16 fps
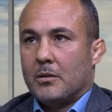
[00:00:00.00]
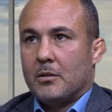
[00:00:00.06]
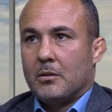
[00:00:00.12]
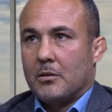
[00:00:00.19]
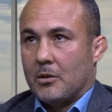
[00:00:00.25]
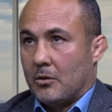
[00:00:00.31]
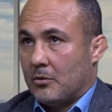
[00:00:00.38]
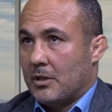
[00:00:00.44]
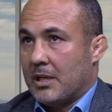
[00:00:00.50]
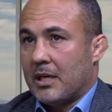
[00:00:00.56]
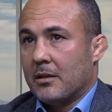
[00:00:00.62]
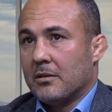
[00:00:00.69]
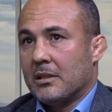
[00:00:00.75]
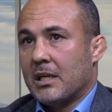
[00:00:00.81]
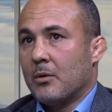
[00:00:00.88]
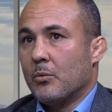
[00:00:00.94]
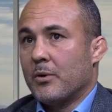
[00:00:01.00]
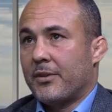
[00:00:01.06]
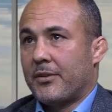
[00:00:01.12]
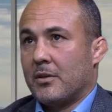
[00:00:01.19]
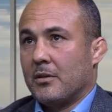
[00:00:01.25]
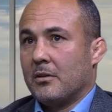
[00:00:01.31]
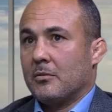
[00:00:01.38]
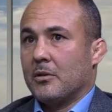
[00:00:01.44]
No, not not
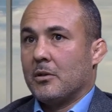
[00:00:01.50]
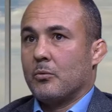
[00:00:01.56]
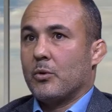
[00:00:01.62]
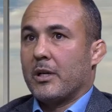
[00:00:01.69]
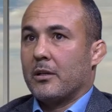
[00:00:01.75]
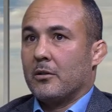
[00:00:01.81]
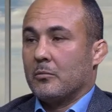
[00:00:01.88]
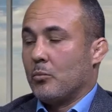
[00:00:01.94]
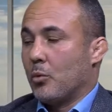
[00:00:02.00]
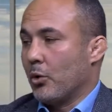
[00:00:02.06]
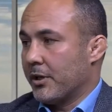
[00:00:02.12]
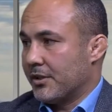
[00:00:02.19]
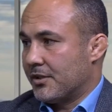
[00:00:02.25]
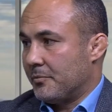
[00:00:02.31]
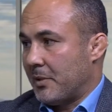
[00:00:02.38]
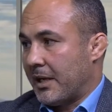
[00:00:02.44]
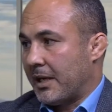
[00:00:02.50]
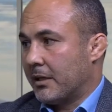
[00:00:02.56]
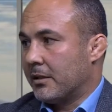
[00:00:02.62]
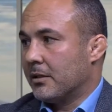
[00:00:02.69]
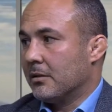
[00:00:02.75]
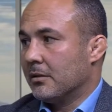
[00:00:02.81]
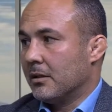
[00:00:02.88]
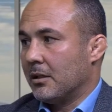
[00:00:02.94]
with a, a regular mortgage
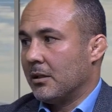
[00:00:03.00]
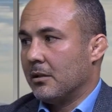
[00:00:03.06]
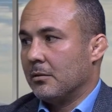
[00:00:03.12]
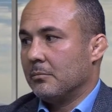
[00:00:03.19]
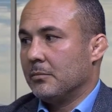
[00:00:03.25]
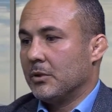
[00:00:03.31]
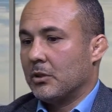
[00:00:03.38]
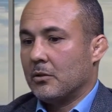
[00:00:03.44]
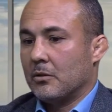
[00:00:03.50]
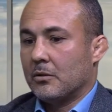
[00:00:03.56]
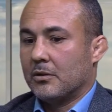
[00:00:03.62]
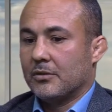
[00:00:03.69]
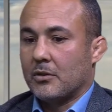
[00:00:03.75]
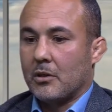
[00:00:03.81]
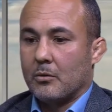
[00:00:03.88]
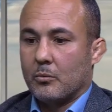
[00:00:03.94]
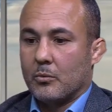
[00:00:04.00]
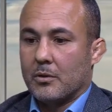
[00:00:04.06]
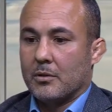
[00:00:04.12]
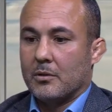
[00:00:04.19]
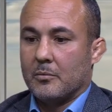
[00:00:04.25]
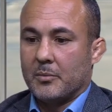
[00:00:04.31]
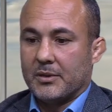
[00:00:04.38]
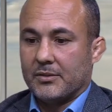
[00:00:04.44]
bank. Um, you know, because we're
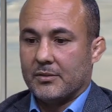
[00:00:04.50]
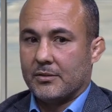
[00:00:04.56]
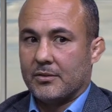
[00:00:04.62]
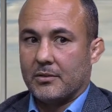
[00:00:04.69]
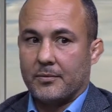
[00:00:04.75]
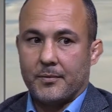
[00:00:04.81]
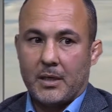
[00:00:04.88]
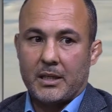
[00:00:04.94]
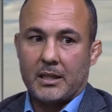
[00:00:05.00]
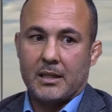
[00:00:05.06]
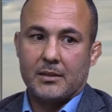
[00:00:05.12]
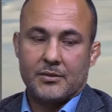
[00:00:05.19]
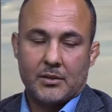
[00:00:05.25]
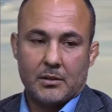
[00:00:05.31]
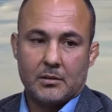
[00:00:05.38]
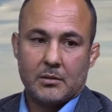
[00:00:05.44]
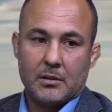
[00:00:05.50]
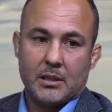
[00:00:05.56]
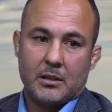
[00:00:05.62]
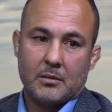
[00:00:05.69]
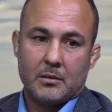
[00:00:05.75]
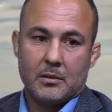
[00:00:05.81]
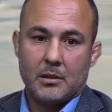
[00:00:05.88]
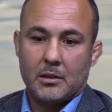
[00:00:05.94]
in the business of financing,
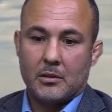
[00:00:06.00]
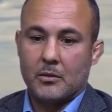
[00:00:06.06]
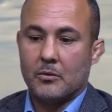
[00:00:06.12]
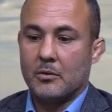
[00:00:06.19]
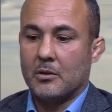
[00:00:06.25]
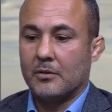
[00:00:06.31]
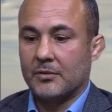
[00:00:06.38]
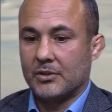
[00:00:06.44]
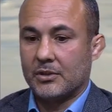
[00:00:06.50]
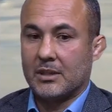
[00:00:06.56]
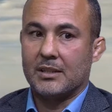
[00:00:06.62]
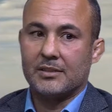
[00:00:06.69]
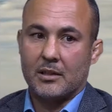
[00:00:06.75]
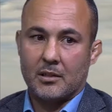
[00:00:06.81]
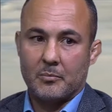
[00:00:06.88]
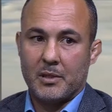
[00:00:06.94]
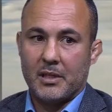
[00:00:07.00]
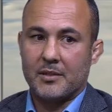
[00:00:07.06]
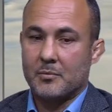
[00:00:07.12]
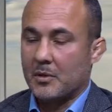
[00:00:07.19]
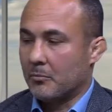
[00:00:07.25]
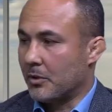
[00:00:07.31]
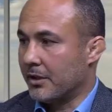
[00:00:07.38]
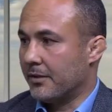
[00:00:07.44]
and you know, obviously that's how the banks
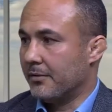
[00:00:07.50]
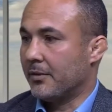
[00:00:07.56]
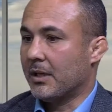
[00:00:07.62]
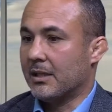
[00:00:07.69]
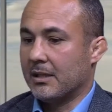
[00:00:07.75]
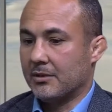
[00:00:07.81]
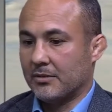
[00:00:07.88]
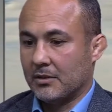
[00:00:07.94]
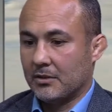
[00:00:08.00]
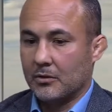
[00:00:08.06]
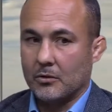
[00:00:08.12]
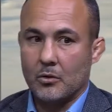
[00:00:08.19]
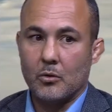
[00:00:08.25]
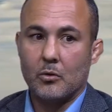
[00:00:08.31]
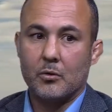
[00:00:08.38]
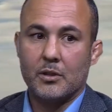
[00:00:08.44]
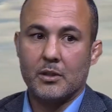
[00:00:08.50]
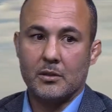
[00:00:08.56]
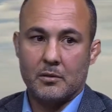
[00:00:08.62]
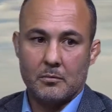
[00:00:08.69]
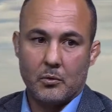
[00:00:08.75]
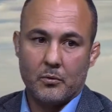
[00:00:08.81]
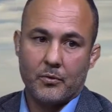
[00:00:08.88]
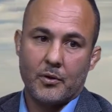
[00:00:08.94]
make money, financing the loan and
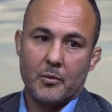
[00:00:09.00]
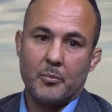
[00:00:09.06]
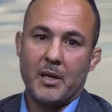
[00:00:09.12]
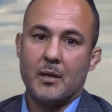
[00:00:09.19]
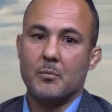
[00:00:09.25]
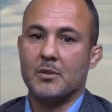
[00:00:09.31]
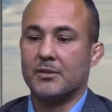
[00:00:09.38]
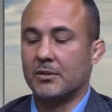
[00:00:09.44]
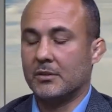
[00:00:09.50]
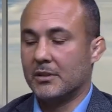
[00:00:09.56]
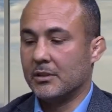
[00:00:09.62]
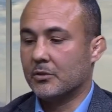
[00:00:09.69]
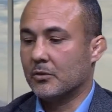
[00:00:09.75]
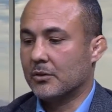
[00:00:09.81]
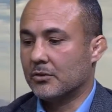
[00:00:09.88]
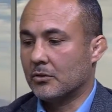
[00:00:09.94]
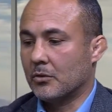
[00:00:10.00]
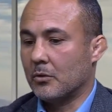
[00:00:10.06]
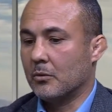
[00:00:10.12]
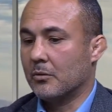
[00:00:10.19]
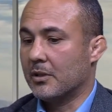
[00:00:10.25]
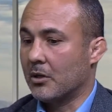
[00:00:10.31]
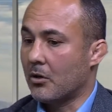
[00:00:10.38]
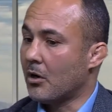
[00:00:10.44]
the, over the payments and the interest.
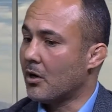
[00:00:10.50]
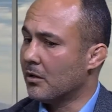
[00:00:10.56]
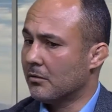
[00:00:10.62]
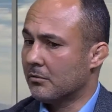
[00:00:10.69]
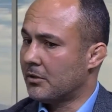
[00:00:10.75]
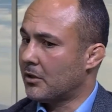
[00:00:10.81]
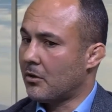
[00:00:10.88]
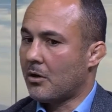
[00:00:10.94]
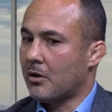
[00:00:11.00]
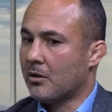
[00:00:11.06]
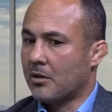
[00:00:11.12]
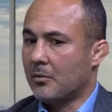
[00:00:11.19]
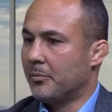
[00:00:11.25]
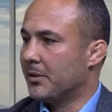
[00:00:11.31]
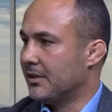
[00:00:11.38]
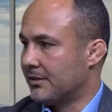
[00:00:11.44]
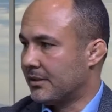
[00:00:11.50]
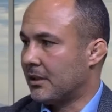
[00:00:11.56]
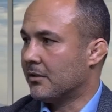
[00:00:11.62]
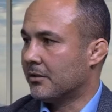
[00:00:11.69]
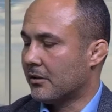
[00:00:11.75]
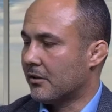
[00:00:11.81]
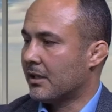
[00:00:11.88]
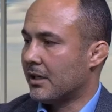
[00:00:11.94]
So there are there are companies
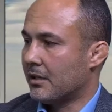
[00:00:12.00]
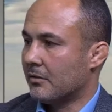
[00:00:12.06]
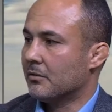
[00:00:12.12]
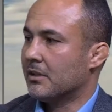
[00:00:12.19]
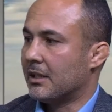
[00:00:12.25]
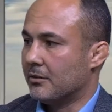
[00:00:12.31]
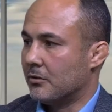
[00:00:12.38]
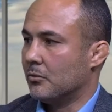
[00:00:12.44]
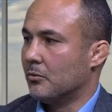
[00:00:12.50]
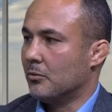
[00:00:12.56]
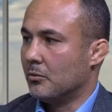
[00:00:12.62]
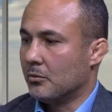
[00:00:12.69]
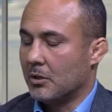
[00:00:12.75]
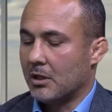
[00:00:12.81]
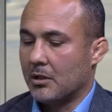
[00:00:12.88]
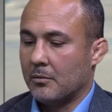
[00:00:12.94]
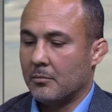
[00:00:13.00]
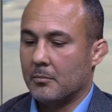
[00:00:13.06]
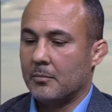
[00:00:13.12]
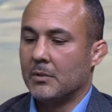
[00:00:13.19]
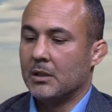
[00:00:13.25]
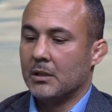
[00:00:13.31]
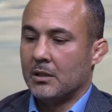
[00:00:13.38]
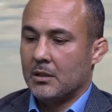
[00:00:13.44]
out there that that do. Um,
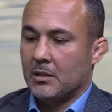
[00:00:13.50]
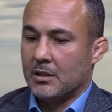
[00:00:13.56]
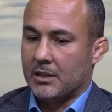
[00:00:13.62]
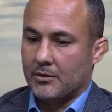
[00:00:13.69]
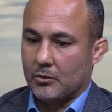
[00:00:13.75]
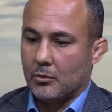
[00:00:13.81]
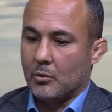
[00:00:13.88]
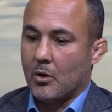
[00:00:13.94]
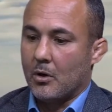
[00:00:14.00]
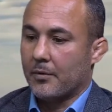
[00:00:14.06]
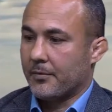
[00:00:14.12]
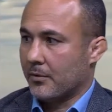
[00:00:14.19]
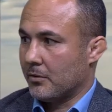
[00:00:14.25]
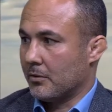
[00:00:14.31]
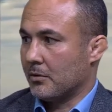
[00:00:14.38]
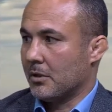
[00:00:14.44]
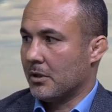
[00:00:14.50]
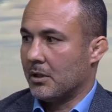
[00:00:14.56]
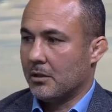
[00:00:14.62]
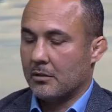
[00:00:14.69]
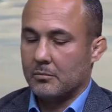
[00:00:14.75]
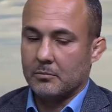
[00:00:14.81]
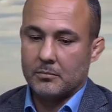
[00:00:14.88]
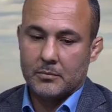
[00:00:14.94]
that do offer
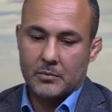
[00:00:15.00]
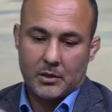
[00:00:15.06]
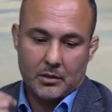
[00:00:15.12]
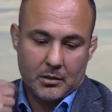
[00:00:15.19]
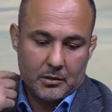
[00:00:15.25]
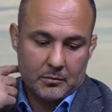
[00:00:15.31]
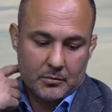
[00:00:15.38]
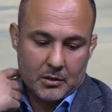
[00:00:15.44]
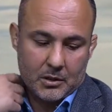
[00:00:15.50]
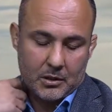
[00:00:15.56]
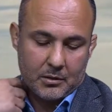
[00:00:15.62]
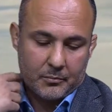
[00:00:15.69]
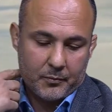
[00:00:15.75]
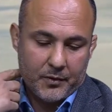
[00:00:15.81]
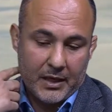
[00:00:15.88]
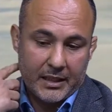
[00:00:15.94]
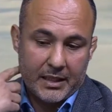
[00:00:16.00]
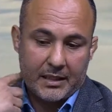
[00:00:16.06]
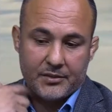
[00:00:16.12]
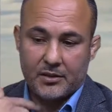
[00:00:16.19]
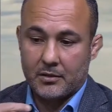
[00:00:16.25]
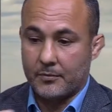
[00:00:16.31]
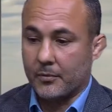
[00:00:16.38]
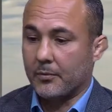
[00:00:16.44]
um, you know, uh,
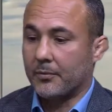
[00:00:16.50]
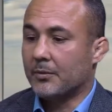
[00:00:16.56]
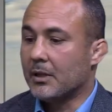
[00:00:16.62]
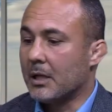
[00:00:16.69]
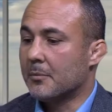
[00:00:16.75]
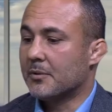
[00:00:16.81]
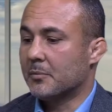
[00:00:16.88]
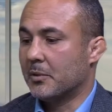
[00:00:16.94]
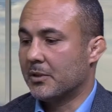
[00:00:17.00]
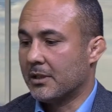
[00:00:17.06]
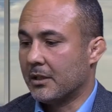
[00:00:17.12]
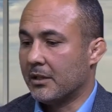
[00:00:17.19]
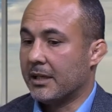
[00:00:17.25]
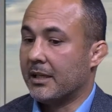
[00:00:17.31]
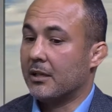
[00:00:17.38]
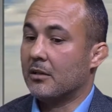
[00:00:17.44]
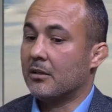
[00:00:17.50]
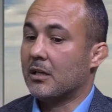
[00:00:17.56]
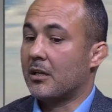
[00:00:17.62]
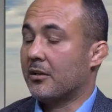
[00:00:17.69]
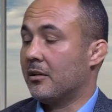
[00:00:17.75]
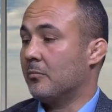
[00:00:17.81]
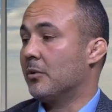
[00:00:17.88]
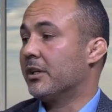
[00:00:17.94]
financing for flips, but they're getting a
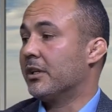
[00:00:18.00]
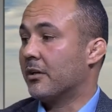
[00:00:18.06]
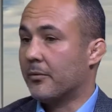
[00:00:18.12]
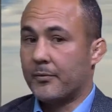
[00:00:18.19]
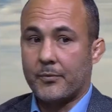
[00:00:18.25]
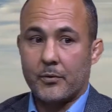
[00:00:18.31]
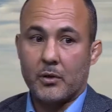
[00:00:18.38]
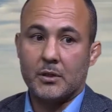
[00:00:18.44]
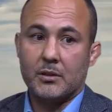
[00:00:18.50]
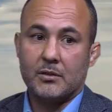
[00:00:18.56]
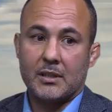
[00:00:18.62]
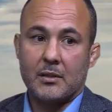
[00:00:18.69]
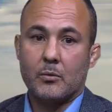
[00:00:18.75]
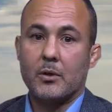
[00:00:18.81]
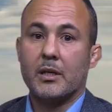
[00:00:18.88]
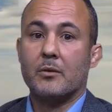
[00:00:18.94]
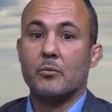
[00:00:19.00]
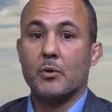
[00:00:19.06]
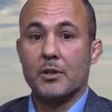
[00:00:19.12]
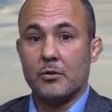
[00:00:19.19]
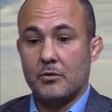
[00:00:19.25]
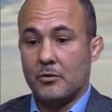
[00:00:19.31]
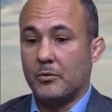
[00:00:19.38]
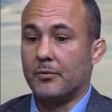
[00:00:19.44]
lot of their money up front. That way,
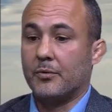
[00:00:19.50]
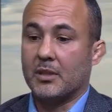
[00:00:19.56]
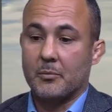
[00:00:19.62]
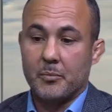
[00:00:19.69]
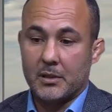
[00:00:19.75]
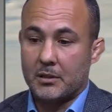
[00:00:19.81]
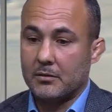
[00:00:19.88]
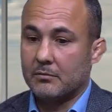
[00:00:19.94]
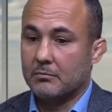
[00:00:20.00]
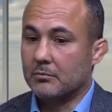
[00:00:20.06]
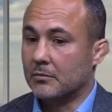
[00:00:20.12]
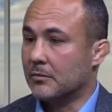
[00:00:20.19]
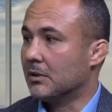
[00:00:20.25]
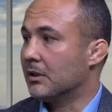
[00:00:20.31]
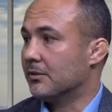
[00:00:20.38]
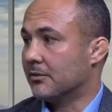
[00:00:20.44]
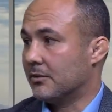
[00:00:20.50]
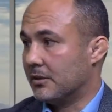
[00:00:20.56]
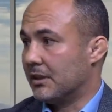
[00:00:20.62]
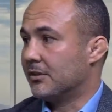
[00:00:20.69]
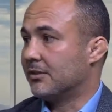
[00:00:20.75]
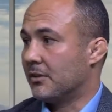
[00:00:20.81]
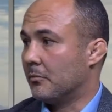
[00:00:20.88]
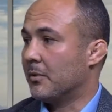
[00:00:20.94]
when you do flip it, it's,
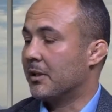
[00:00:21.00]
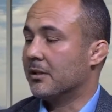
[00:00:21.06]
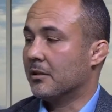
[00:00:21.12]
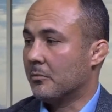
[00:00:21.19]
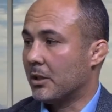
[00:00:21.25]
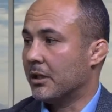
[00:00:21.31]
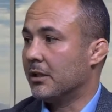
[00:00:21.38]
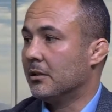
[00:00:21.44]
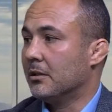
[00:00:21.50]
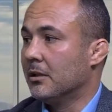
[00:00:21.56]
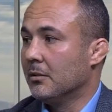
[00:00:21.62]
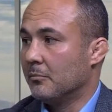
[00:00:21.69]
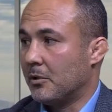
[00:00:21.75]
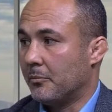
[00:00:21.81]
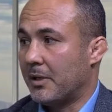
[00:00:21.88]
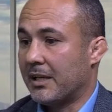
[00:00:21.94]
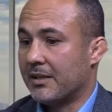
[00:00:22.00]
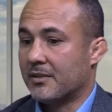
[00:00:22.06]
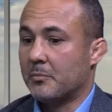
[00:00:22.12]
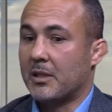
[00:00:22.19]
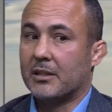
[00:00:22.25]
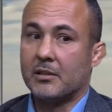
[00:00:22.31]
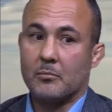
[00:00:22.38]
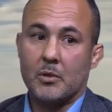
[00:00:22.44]
they still made their money. But right. banks
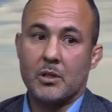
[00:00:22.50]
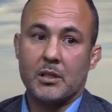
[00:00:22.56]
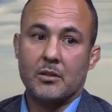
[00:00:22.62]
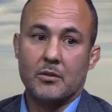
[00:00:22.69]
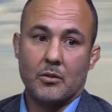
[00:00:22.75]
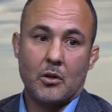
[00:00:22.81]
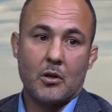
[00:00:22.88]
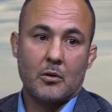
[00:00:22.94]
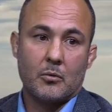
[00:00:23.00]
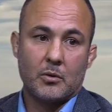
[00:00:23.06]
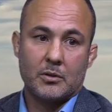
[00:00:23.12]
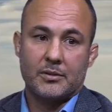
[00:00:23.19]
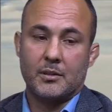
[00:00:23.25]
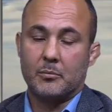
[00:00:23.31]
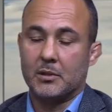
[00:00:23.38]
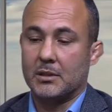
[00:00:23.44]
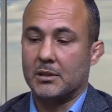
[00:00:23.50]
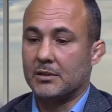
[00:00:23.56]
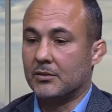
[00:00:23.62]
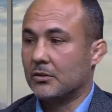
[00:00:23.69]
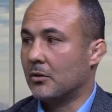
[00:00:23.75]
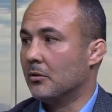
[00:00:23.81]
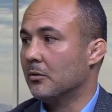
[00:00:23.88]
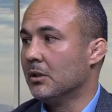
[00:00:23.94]
make their money in the long run typically,
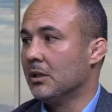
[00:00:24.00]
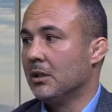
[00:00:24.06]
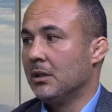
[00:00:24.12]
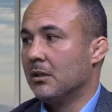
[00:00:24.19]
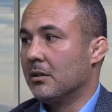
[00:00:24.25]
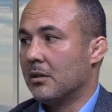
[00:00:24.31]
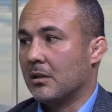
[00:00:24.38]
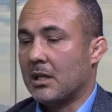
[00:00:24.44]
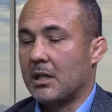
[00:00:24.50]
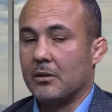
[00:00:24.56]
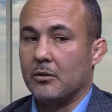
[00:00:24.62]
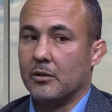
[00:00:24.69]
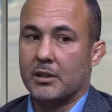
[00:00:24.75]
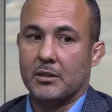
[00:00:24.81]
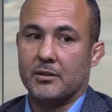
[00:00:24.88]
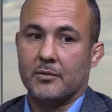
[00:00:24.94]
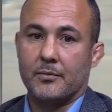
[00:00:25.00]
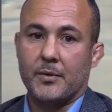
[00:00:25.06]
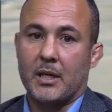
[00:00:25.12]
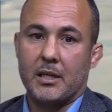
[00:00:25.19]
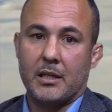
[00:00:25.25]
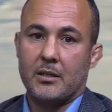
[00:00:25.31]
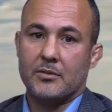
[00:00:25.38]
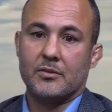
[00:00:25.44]
so they're not looking to
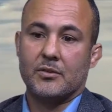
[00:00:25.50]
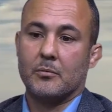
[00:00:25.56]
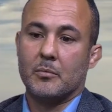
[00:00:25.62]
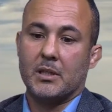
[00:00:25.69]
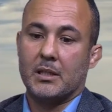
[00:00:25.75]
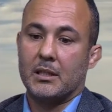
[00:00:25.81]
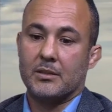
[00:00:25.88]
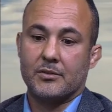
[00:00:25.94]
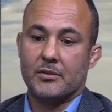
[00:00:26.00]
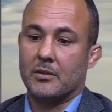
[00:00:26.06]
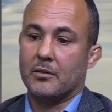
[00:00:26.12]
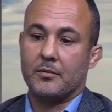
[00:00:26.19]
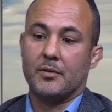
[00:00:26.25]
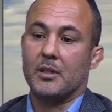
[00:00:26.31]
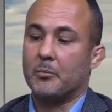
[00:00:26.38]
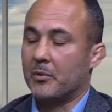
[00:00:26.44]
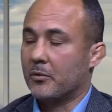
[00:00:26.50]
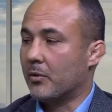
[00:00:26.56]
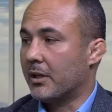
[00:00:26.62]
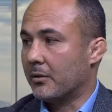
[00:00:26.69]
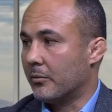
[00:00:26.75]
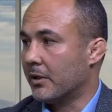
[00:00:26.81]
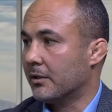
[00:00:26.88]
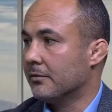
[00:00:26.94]
finance somebody that's going to flip it
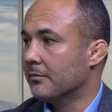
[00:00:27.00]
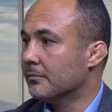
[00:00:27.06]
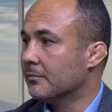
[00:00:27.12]
right away.